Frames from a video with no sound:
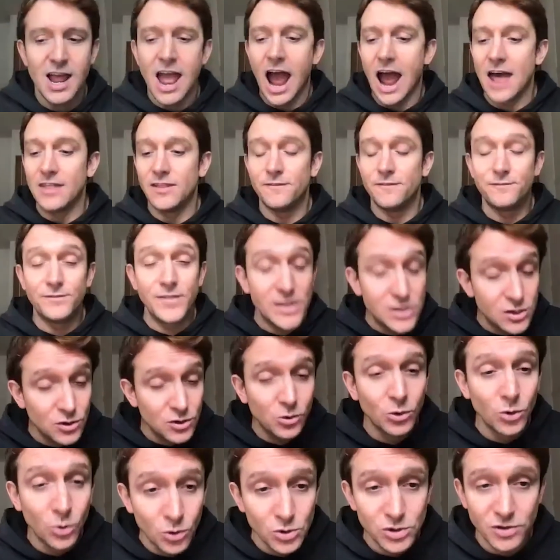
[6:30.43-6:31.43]
And the
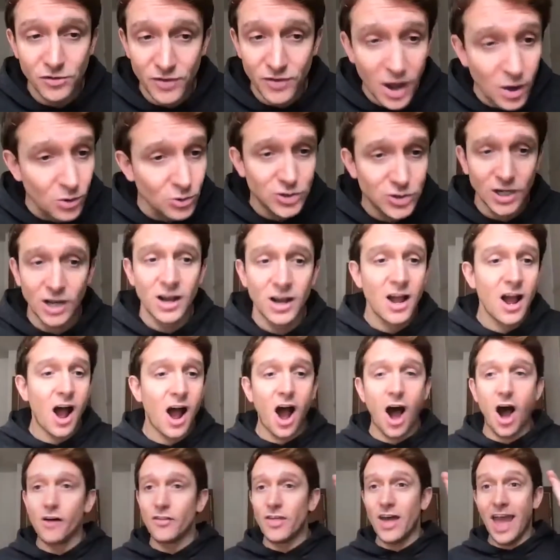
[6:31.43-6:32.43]
physical laws of culture
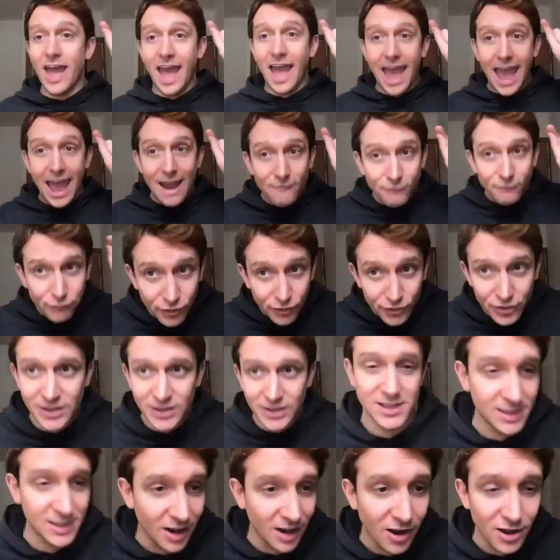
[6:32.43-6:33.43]
are that everything
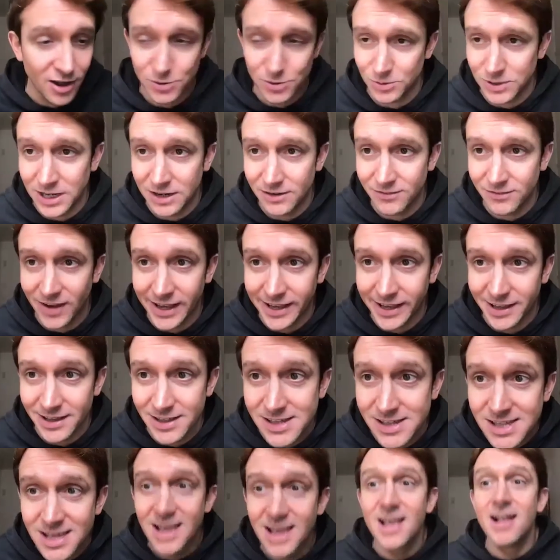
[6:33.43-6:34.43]
starts with
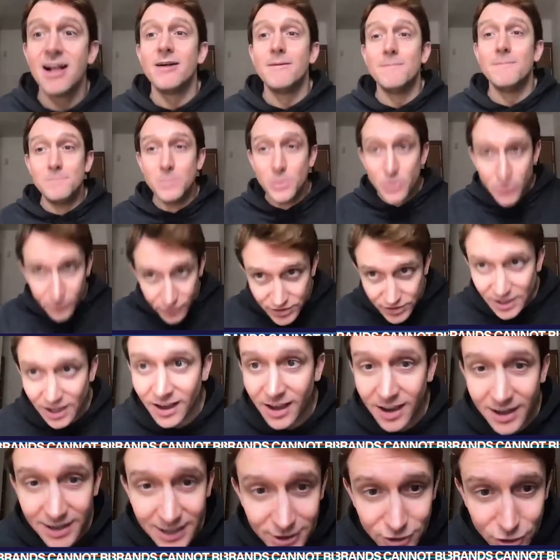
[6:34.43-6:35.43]
innovators, moves to
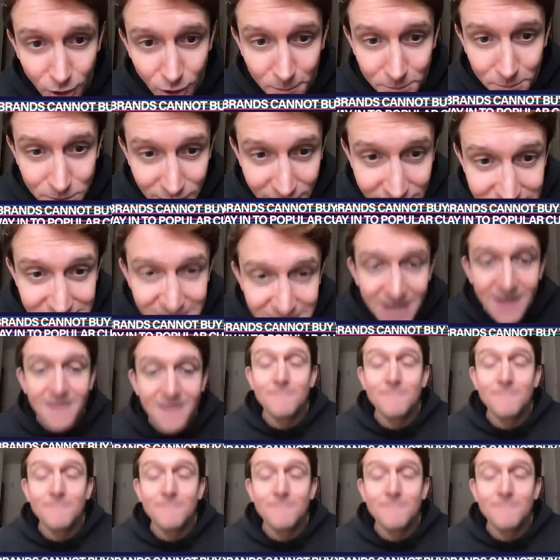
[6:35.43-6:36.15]
early adopters